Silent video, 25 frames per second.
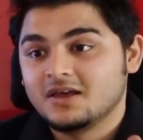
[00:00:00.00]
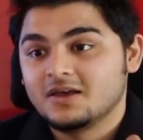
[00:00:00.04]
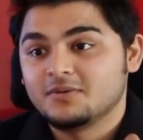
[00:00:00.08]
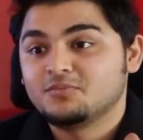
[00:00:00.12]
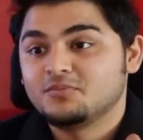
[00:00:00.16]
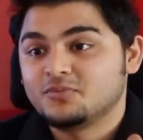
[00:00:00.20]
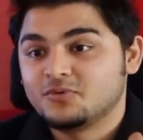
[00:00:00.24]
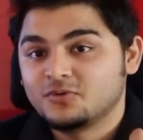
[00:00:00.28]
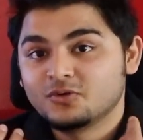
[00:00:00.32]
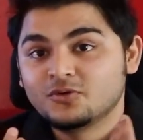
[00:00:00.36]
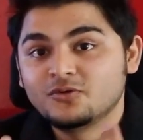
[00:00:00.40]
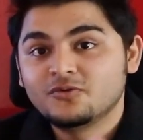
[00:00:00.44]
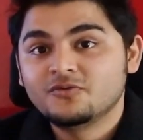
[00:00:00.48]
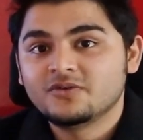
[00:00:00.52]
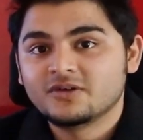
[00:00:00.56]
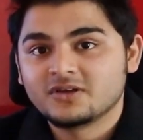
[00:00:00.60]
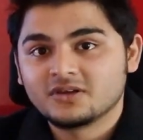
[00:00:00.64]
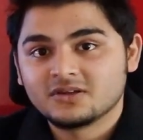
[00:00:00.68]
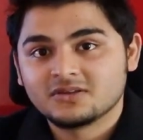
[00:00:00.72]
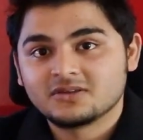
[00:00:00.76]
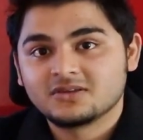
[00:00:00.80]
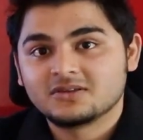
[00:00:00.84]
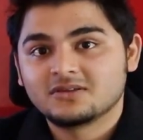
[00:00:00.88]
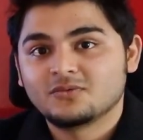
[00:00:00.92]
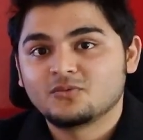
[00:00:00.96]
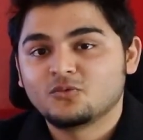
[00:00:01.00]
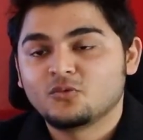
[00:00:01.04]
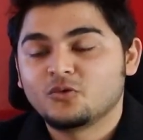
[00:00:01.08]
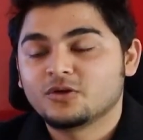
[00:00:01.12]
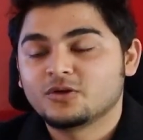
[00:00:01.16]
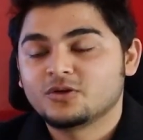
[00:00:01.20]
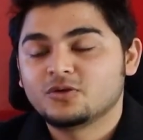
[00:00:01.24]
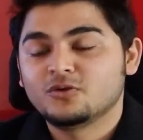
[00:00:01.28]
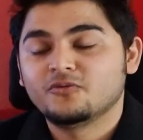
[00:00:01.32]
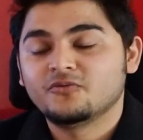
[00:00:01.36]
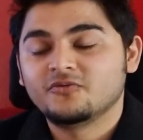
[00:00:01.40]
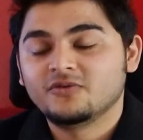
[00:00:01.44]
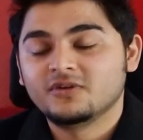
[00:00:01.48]
proving what
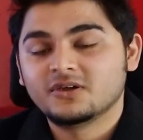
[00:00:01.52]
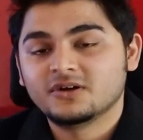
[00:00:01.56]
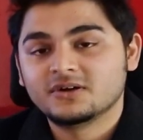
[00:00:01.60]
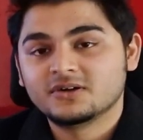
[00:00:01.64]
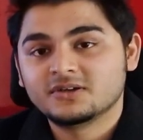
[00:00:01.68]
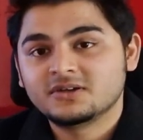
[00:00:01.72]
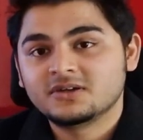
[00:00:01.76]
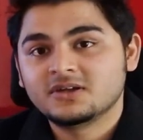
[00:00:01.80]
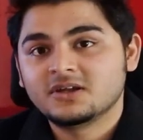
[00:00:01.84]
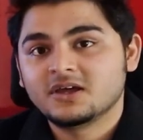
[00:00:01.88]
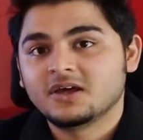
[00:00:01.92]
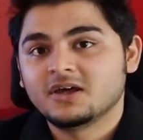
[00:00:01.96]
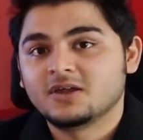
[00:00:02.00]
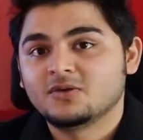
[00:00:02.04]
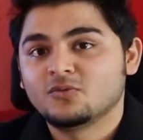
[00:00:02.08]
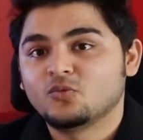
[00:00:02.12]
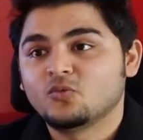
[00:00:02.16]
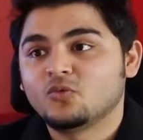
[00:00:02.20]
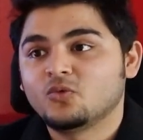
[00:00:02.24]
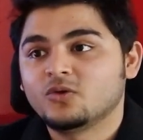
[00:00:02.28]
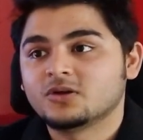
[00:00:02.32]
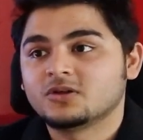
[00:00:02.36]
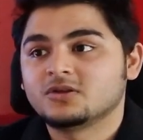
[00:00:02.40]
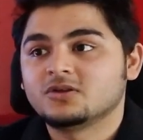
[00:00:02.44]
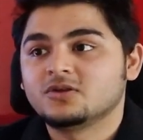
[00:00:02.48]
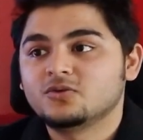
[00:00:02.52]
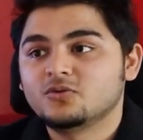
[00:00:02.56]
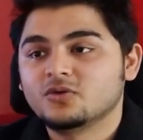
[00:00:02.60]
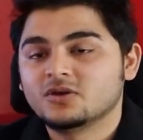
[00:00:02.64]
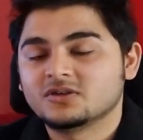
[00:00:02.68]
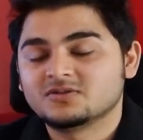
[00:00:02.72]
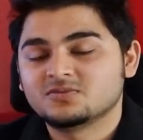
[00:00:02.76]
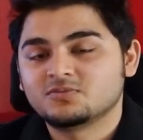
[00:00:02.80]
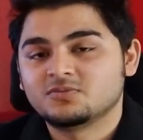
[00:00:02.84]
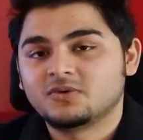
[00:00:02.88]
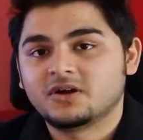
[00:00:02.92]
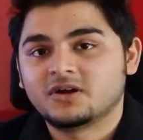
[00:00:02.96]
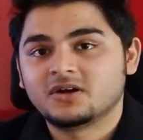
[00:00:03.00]
you've learned and what you
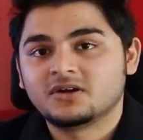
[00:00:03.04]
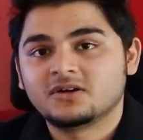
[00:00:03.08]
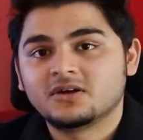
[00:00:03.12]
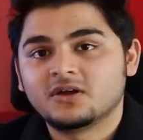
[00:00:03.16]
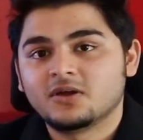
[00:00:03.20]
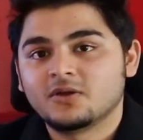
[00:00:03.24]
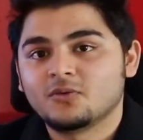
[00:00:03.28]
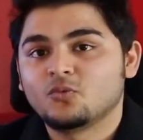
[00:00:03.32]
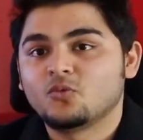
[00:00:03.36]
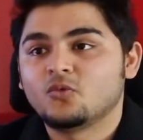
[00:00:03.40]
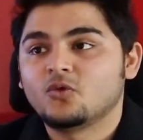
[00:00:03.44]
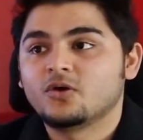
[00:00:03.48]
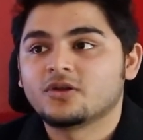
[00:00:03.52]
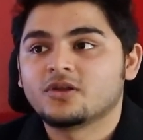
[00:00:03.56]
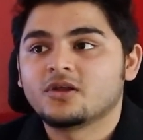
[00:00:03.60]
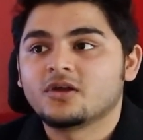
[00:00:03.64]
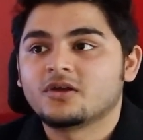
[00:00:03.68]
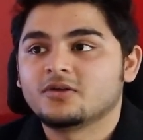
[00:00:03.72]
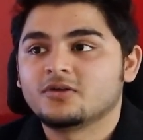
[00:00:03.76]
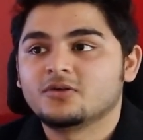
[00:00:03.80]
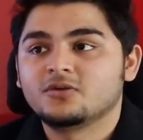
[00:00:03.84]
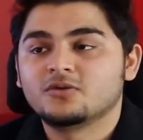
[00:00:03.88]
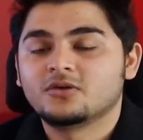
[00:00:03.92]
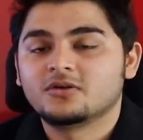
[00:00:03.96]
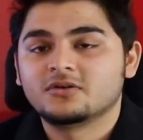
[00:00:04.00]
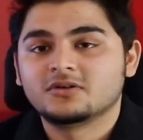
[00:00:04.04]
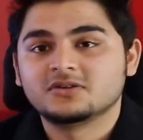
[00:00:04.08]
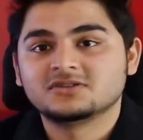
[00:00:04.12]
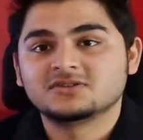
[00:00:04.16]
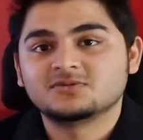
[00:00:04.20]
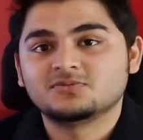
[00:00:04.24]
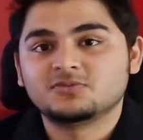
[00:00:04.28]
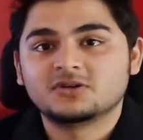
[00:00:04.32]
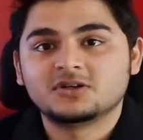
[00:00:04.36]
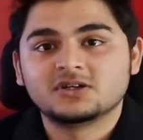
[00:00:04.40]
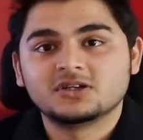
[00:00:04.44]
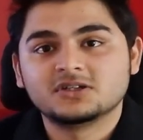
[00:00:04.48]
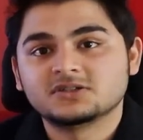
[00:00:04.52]
aspire and what are your
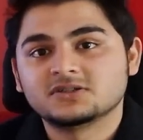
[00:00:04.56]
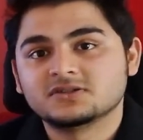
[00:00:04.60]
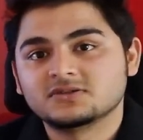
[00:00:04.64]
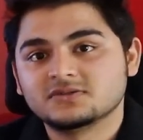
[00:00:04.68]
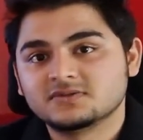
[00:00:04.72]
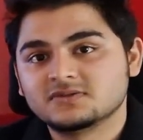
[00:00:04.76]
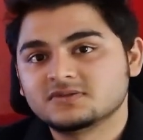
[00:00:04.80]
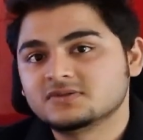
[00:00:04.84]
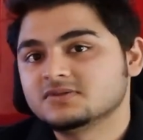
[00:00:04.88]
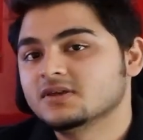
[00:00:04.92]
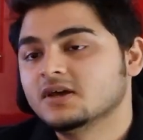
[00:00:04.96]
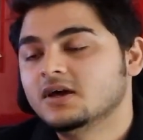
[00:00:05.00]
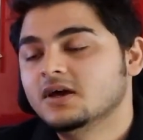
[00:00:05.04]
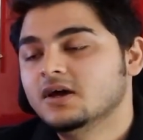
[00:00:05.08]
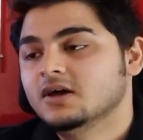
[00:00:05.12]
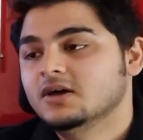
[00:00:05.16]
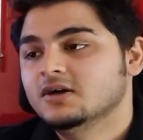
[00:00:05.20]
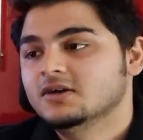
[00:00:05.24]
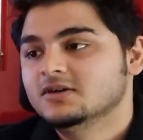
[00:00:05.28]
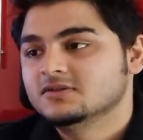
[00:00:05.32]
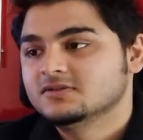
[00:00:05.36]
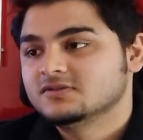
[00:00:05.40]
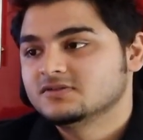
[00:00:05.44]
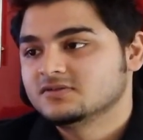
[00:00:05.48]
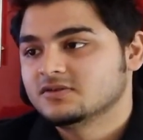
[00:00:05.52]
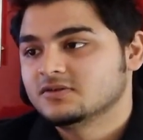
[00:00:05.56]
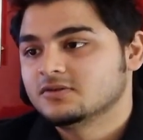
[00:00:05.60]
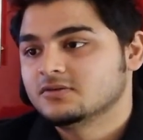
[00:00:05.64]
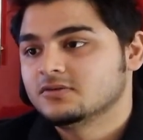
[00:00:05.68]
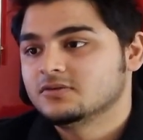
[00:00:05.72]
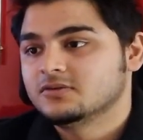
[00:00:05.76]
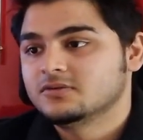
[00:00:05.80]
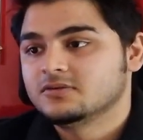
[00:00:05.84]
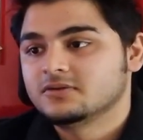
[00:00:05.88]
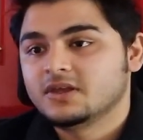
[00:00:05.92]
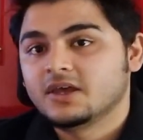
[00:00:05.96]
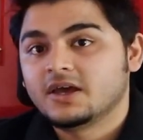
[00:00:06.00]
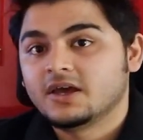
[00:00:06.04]
inspirations.
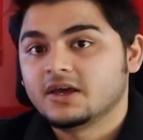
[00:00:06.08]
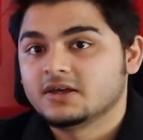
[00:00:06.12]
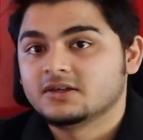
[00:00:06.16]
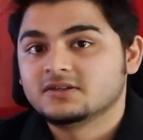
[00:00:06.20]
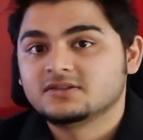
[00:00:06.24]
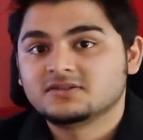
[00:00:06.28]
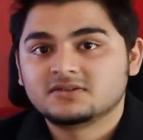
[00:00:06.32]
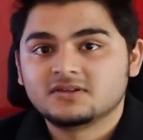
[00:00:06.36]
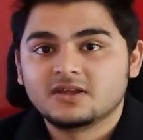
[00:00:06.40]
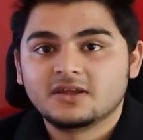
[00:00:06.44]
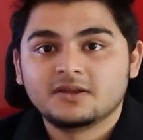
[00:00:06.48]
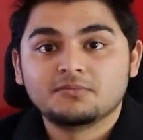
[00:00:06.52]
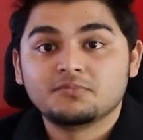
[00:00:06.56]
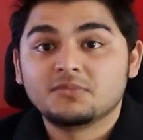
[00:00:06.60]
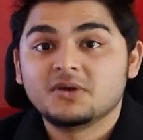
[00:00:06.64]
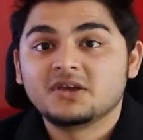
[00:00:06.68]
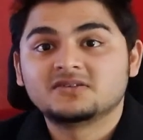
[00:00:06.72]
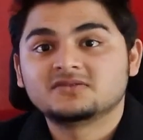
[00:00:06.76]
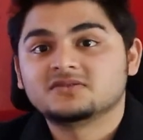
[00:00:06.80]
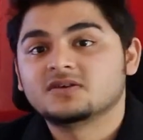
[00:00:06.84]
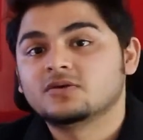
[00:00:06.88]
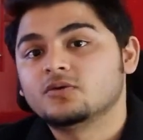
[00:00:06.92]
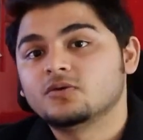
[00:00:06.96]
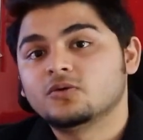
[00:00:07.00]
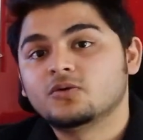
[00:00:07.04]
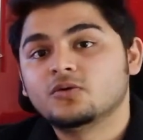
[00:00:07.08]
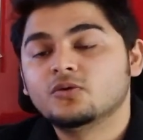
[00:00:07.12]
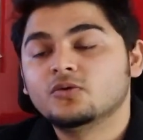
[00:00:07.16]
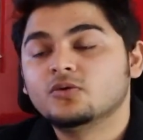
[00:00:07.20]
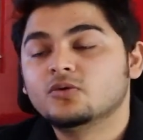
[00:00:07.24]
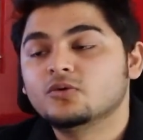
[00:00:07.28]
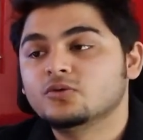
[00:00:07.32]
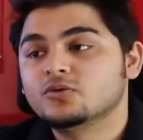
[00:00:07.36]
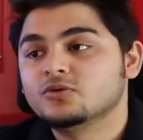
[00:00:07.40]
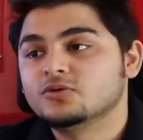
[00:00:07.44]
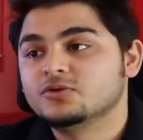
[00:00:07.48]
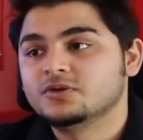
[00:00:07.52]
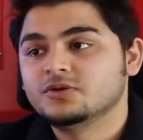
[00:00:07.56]
So yeah, it makes a
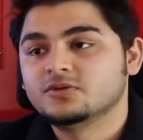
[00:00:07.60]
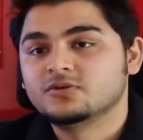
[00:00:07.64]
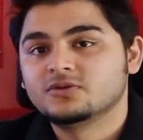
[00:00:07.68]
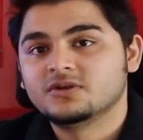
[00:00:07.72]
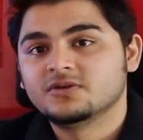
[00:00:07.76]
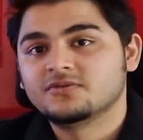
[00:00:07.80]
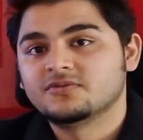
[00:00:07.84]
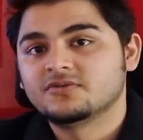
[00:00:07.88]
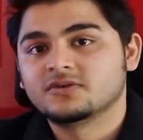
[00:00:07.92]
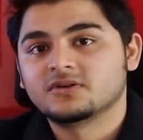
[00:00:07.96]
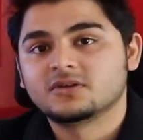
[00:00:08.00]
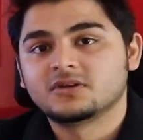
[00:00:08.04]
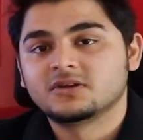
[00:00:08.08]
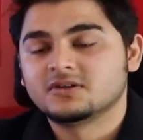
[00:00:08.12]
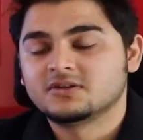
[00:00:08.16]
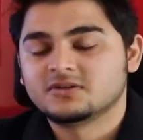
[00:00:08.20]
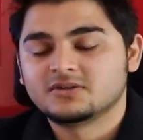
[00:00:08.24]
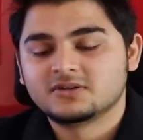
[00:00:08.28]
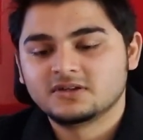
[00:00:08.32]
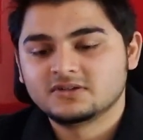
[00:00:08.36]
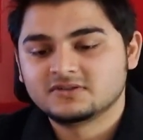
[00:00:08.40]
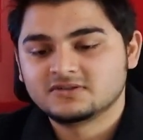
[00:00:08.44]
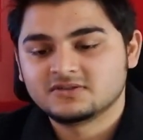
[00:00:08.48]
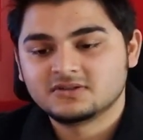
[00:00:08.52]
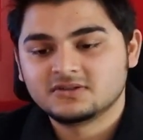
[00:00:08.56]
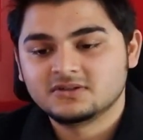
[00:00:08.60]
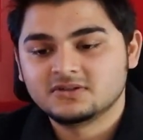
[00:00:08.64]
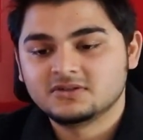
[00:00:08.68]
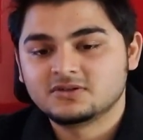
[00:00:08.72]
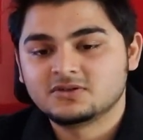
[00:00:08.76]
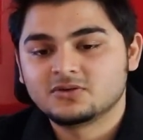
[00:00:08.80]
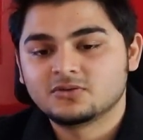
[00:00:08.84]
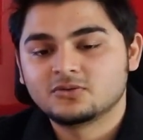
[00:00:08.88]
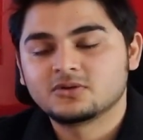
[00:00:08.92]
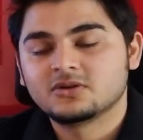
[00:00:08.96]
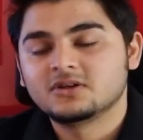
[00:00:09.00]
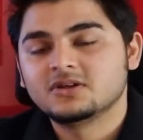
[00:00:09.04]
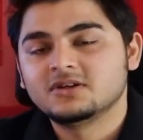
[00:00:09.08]
whole new different, it's a
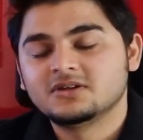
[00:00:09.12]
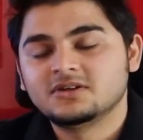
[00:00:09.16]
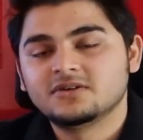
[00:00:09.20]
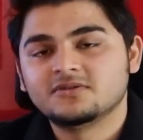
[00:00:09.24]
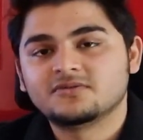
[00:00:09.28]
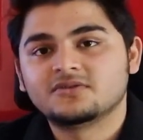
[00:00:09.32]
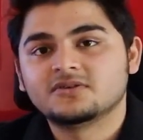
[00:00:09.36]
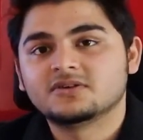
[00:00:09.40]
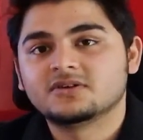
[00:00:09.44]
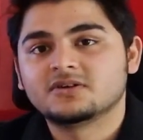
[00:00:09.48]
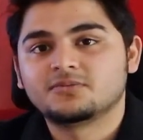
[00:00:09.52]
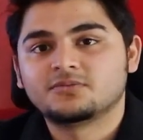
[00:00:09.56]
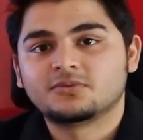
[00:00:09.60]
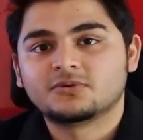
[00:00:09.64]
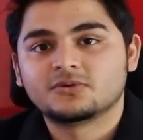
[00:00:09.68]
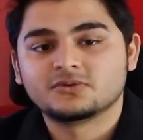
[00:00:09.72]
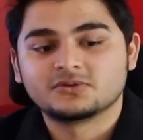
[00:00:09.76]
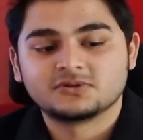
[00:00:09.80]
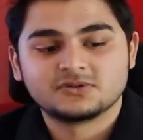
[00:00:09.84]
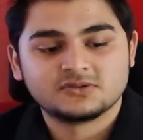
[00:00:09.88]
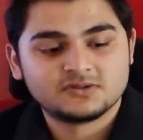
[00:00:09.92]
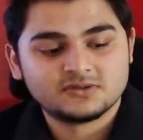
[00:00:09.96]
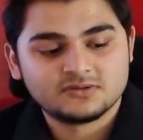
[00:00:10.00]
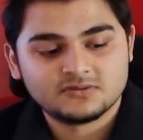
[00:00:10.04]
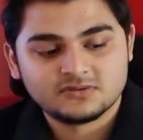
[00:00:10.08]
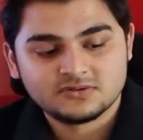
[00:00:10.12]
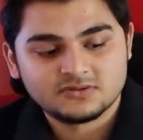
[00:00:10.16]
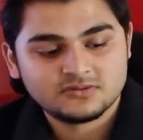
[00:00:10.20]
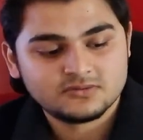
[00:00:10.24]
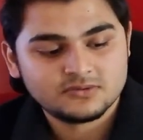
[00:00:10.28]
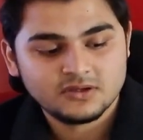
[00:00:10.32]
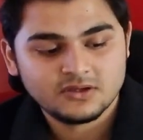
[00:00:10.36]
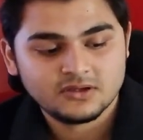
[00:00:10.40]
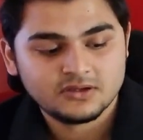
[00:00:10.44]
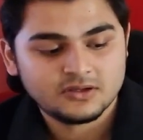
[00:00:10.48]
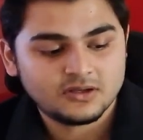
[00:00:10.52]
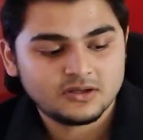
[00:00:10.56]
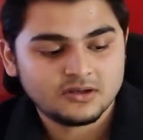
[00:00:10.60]
totally different approach.
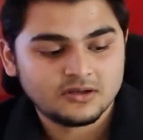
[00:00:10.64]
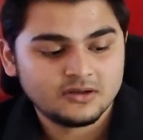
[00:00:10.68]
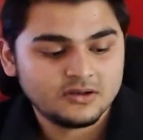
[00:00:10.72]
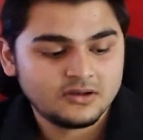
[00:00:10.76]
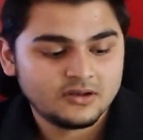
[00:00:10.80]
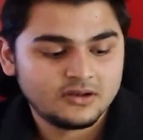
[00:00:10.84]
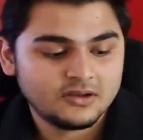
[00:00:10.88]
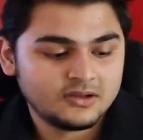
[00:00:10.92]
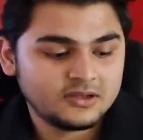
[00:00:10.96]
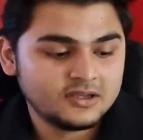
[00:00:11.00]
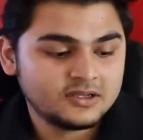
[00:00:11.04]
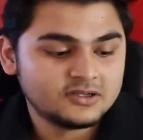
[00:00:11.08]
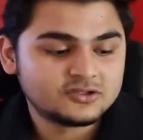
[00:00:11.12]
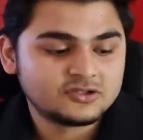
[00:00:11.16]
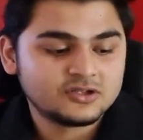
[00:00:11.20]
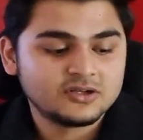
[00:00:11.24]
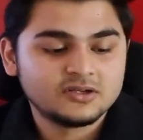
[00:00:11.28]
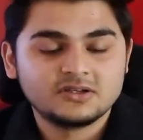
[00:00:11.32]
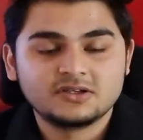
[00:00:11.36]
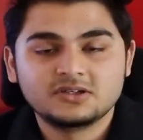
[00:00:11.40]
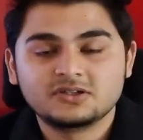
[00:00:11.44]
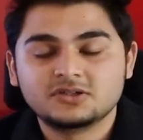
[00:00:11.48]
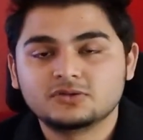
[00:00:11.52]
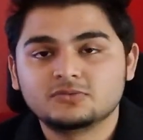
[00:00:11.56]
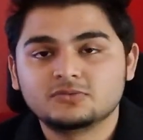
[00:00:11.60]
literally